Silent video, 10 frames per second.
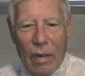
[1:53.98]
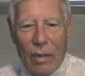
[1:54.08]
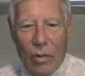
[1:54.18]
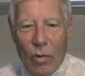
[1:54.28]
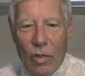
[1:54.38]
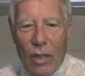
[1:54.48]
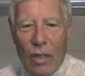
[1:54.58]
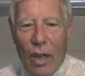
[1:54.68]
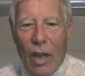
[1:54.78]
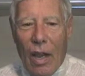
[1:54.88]
So it
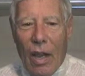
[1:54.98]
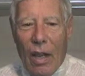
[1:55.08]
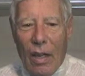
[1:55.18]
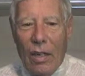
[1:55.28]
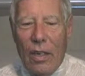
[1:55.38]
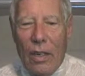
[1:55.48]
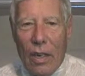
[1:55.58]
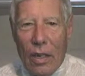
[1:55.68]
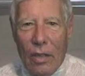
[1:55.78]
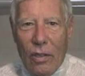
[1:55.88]
says,
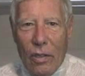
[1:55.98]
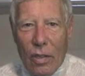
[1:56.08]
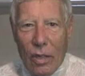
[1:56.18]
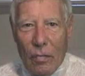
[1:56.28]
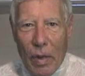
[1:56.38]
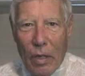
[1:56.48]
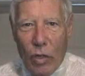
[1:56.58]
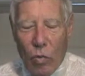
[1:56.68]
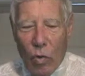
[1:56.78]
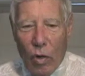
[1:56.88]
eating is the
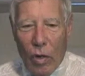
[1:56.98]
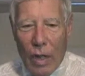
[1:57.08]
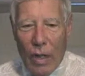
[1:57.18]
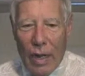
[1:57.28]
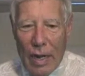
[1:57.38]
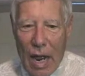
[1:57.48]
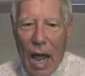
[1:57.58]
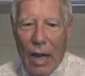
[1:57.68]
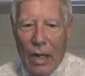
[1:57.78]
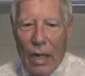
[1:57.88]
base word, and then
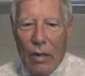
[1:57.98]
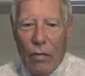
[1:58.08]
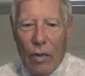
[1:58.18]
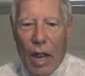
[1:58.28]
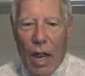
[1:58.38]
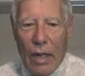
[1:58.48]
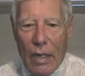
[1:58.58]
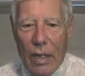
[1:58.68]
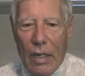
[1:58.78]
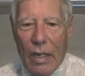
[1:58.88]

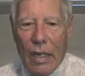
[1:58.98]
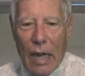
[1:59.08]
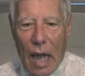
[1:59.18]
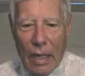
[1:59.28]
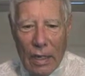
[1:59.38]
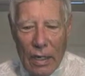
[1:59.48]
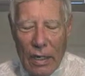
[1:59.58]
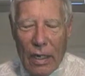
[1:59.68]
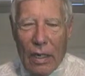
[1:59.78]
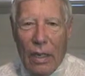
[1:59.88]
non-eating, not
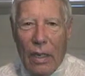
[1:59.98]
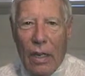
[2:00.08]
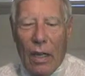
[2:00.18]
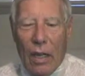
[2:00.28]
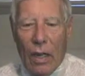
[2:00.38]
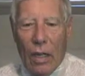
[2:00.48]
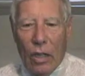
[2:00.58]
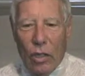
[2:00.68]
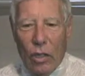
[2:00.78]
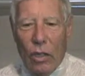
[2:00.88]
eating in
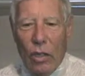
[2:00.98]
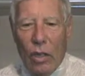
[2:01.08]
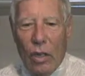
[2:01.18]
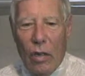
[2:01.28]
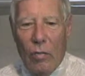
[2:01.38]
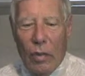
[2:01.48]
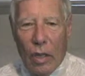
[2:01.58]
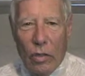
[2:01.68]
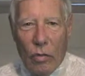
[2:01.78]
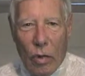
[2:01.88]
English. But
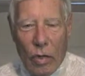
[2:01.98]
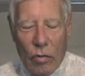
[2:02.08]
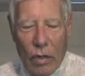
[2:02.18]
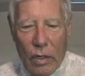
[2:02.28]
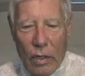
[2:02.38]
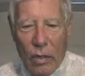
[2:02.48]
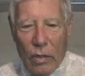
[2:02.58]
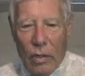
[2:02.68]
that's the way the Greek does